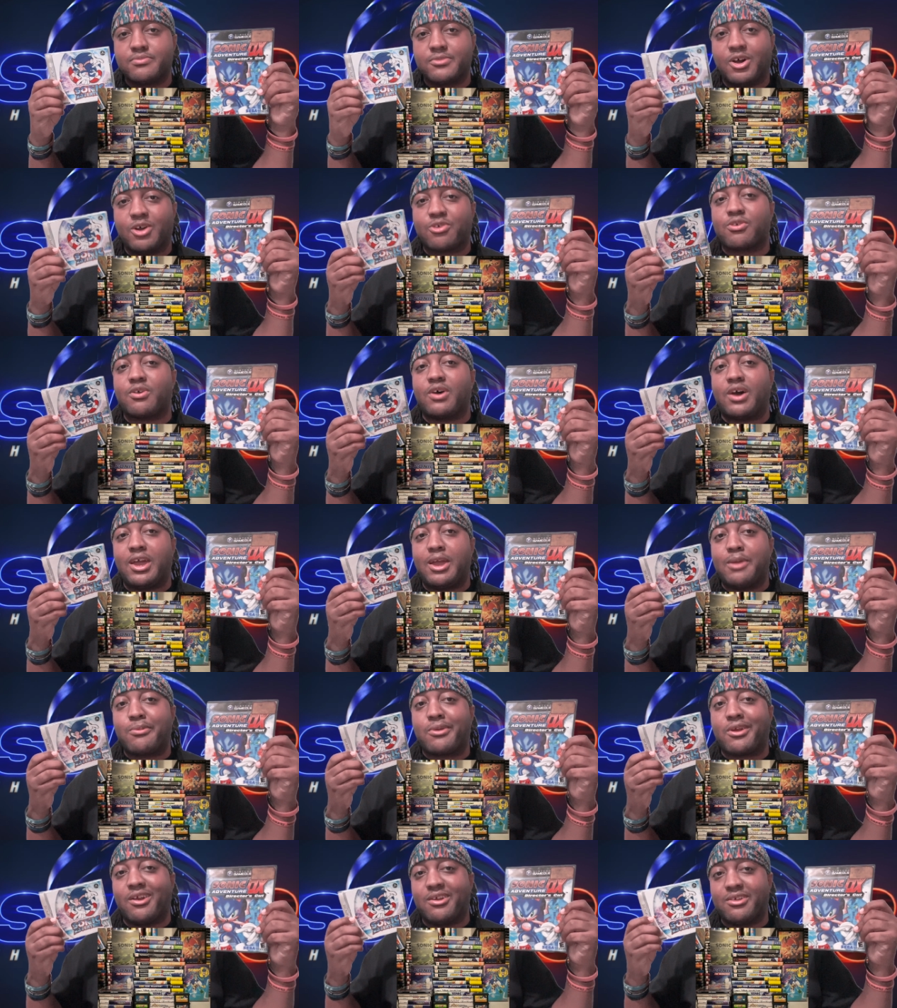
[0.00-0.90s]
Also, I
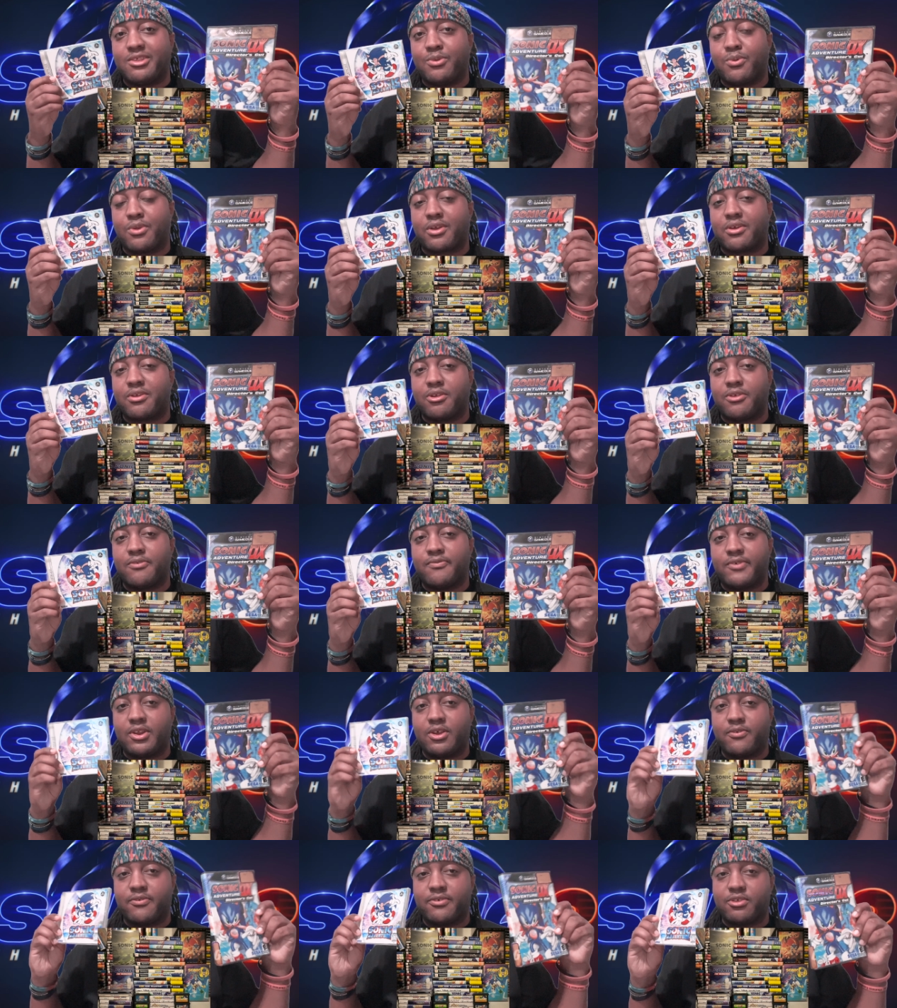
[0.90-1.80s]
am currently working on a
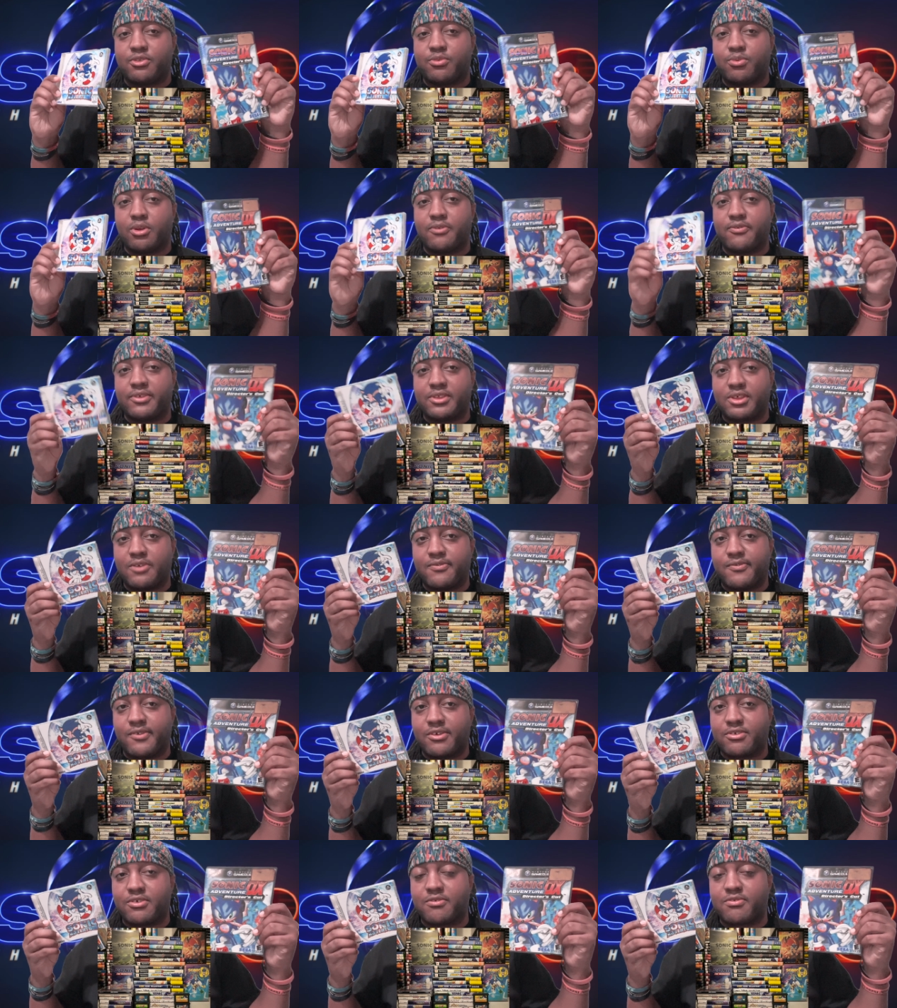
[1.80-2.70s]
video for the 25th
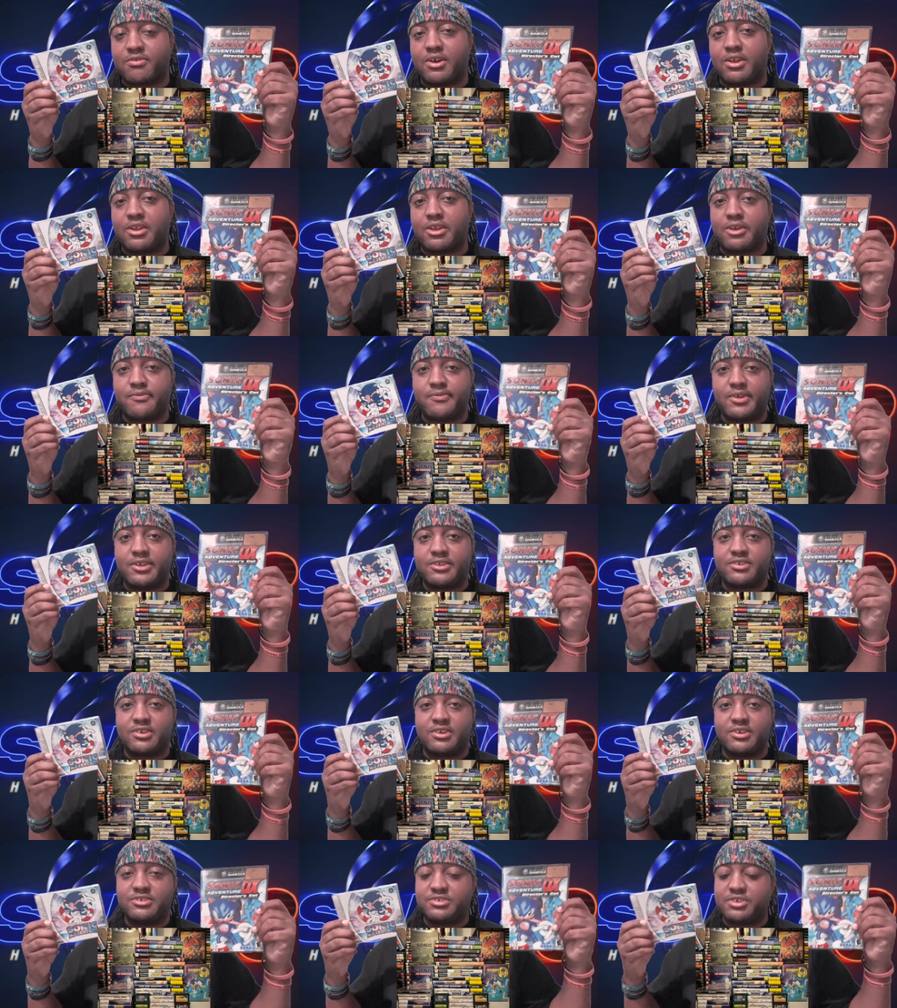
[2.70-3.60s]
anniversary of Sonic
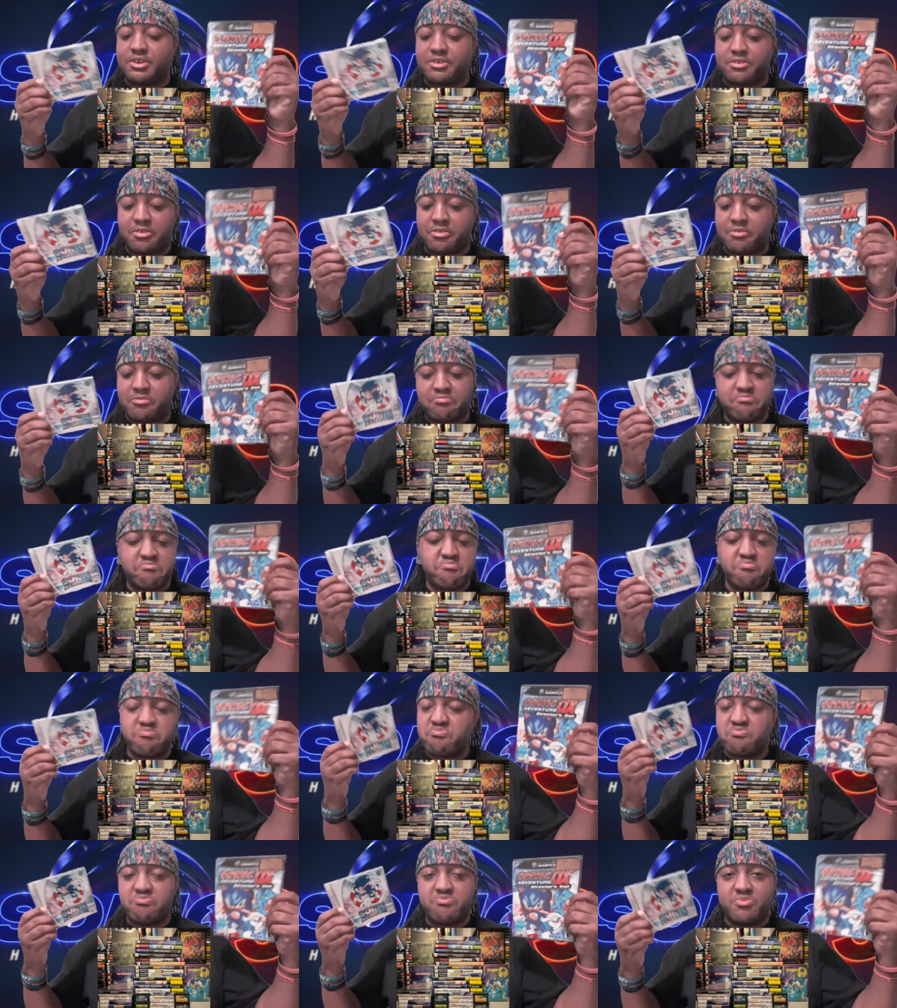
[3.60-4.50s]
Adventure and just
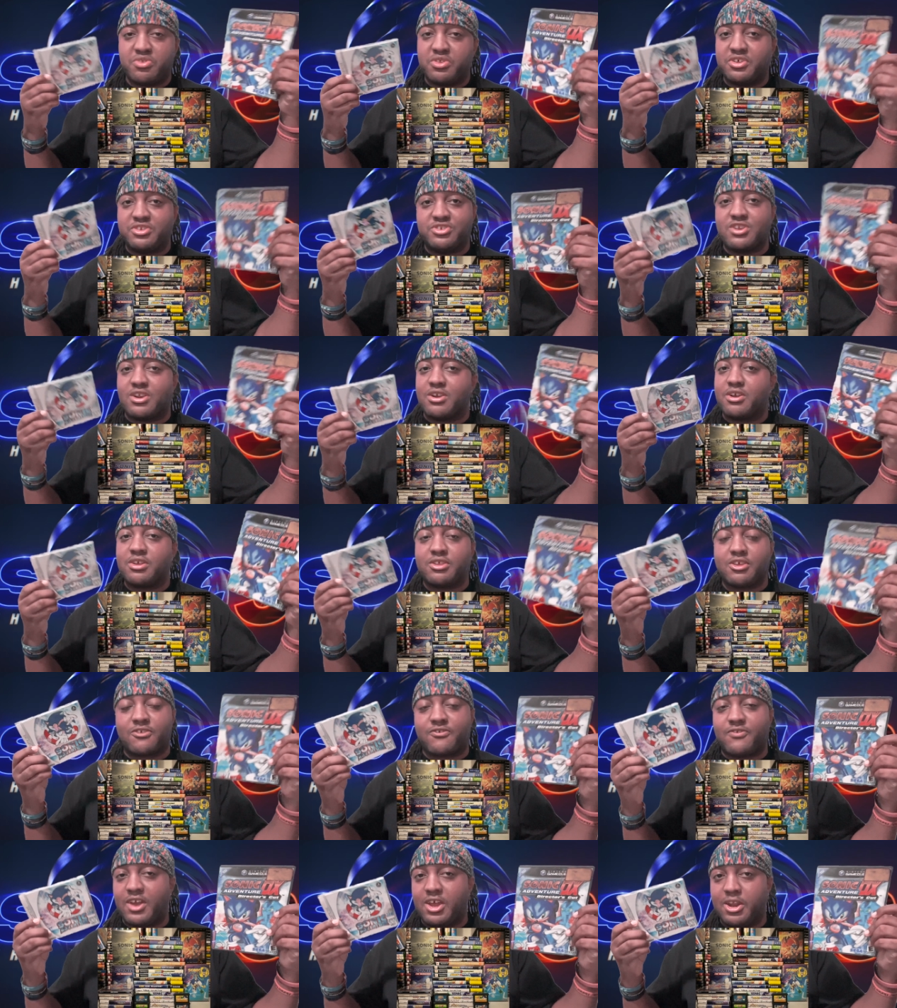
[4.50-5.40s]
the journey
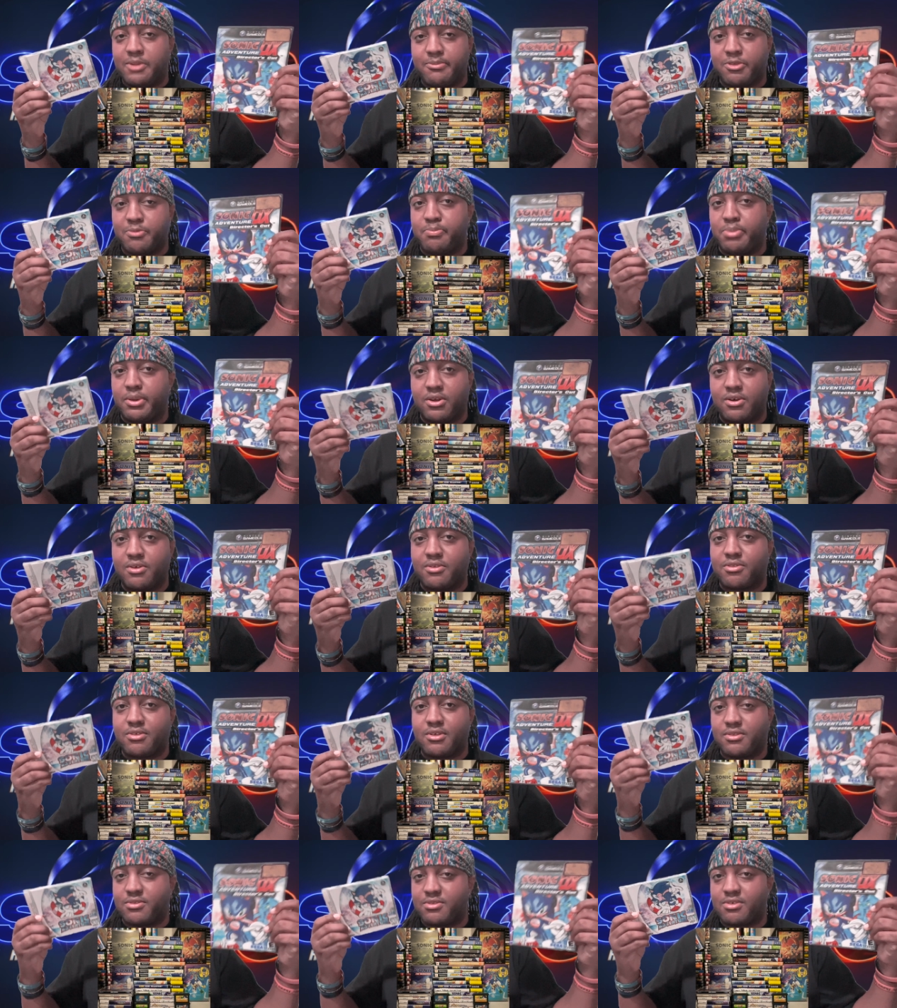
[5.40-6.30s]
this fandom has been on
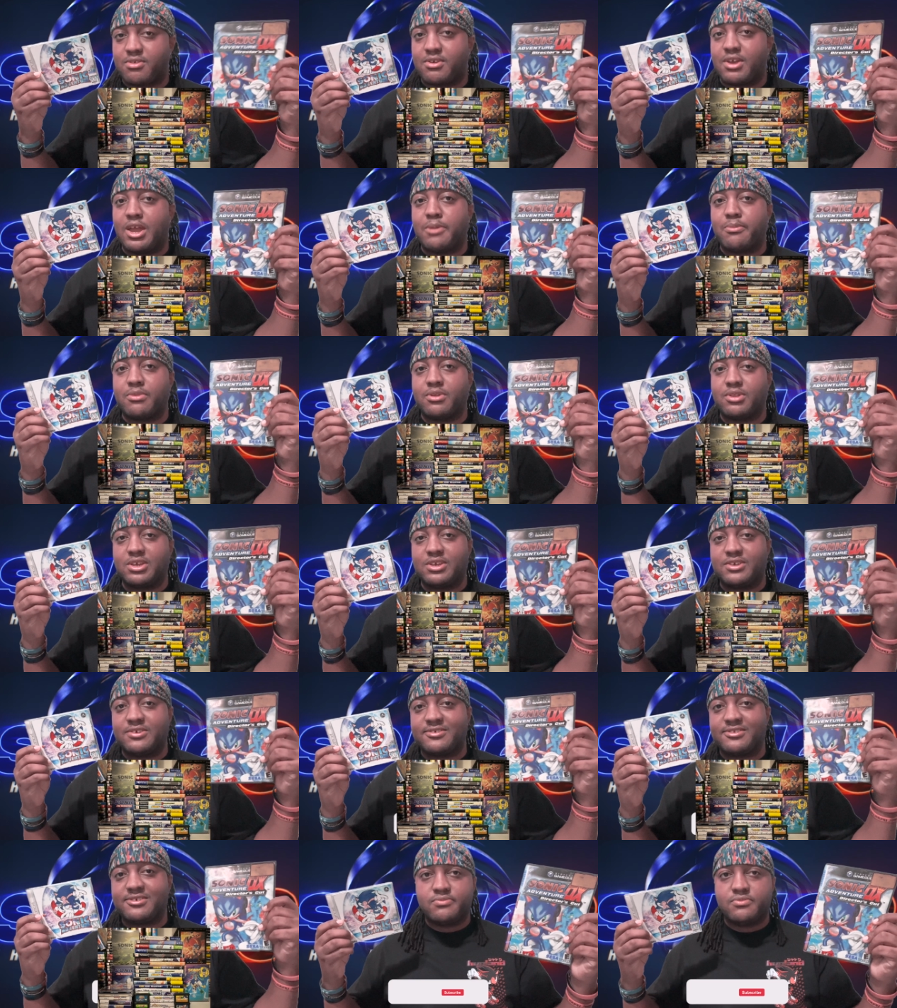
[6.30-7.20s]
since this game
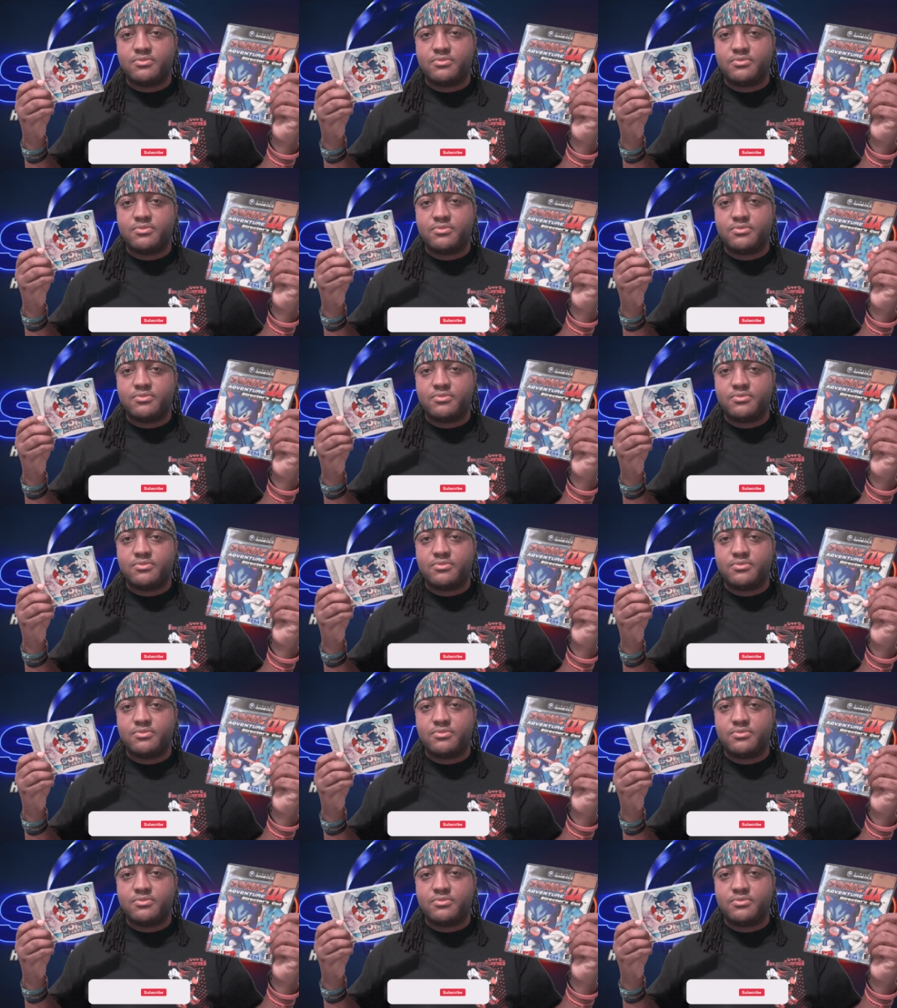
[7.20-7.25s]
released.